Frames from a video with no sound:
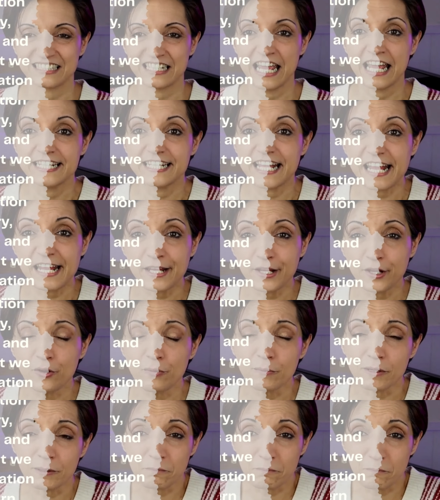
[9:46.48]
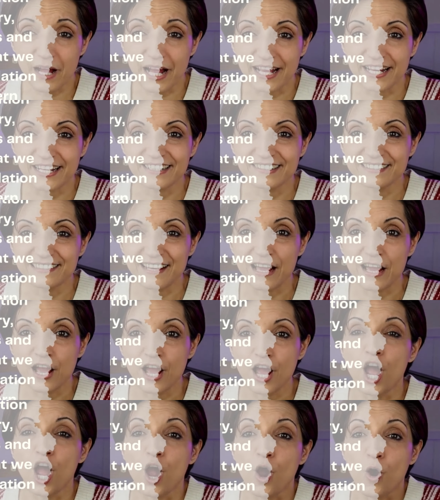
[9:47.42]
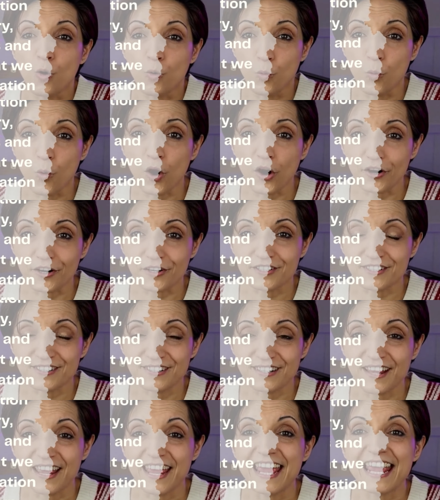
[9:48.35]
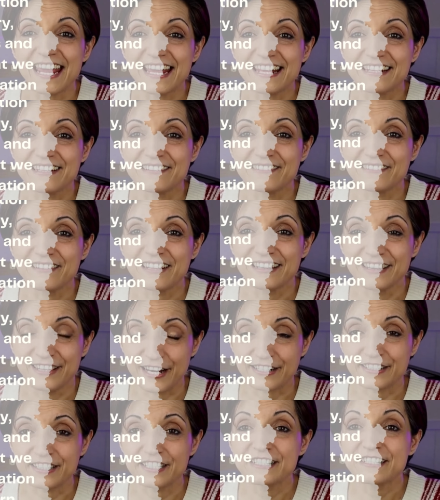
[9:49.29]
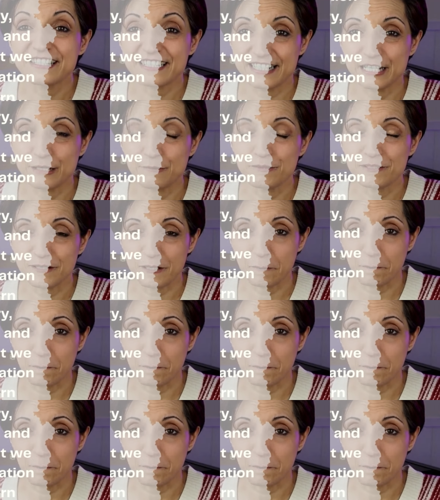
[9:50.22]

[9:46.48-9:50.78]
The human mind works in learning schemas and